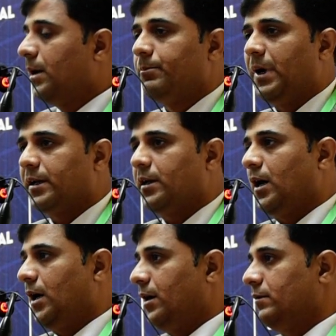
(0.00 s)
But
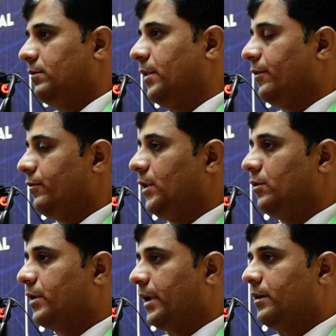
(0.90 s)
if we
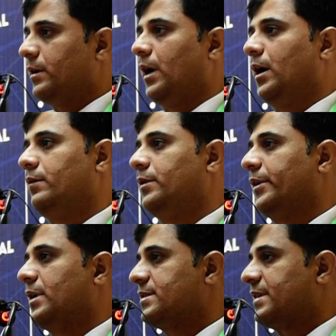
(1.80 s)
look at
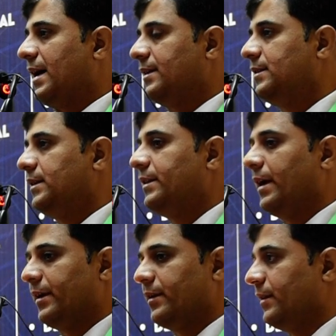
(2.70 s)
very concisely,
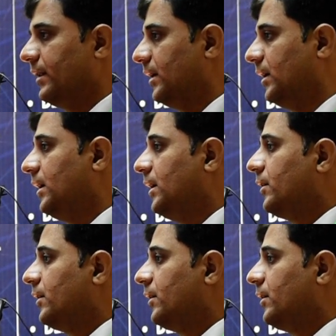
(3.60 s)
that the